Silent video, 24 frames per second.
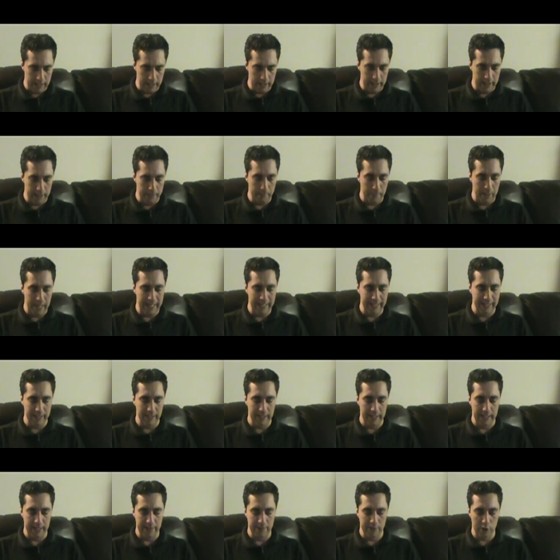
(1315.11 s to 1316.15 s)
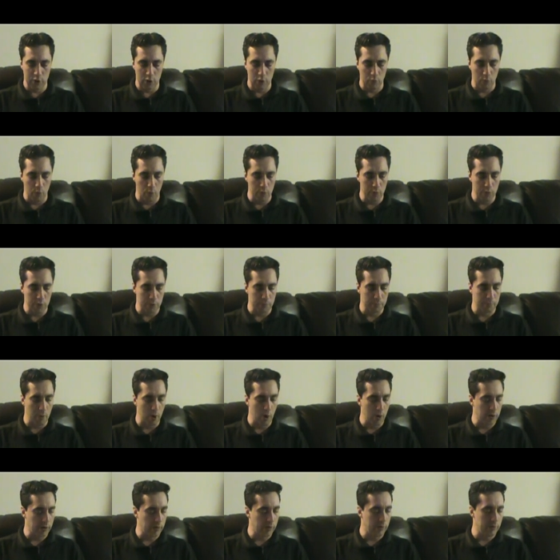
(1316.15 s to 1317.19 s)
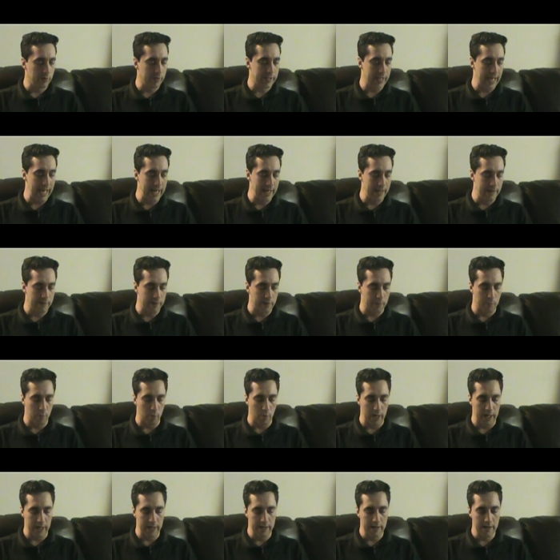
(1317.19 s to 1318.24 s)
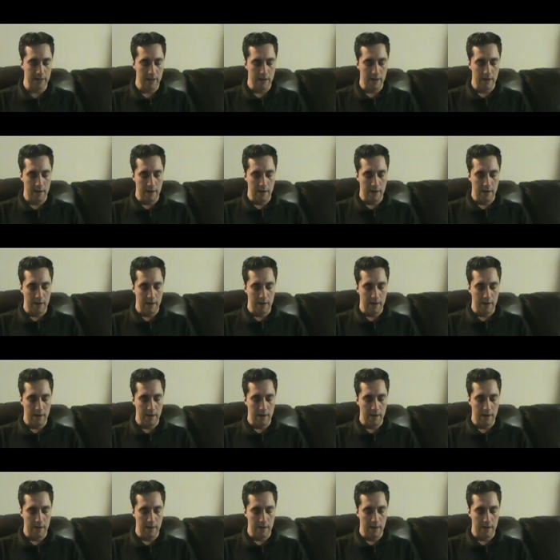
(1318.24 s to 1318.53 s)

independently of its grosser particles and of the brain,